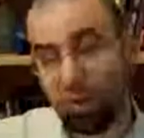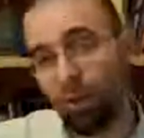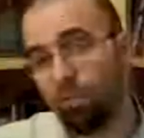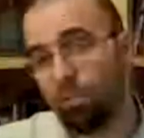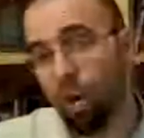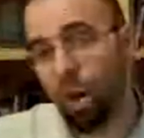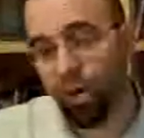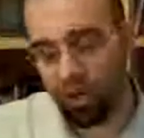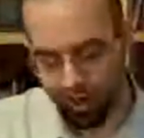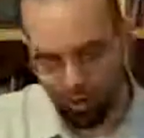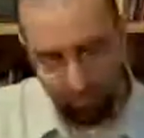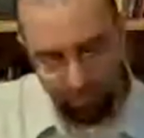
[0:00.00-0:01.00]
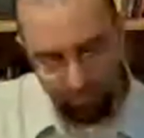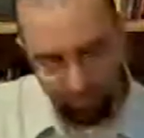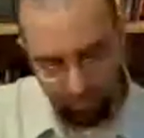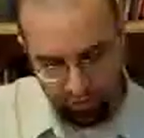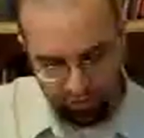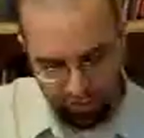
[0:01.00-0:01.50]
in Mark
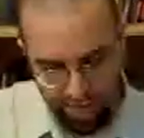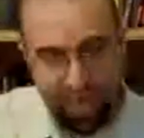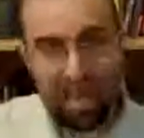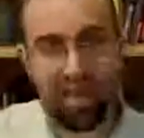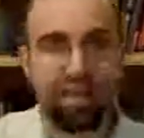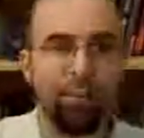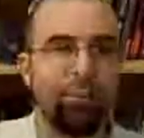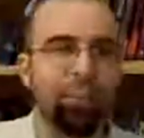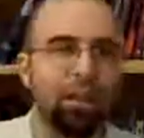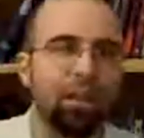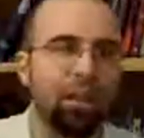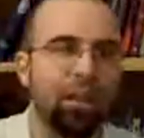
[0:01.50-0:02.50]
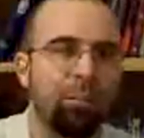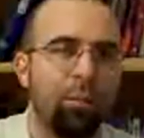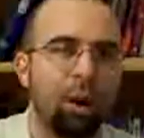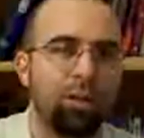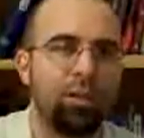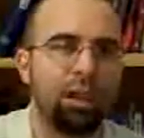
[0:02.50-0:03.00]
chapter 10,
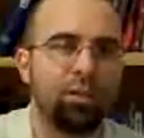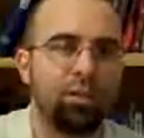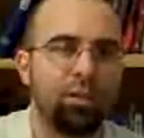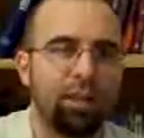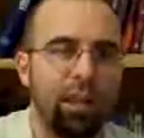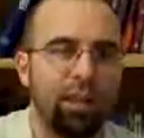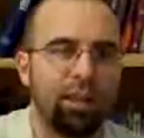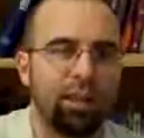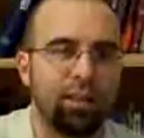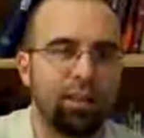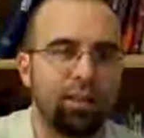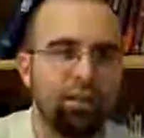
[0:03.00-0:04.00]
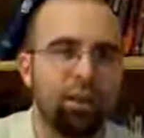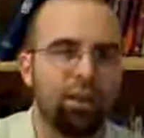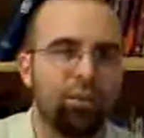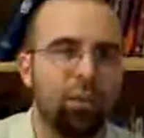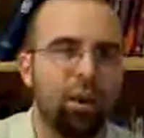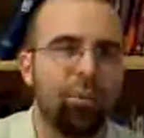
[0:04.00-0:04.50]
it says it
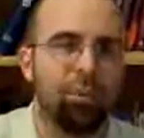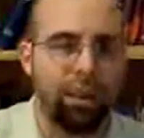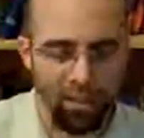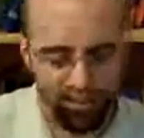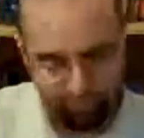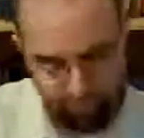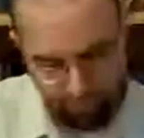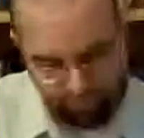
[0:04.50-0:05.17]
this way in verse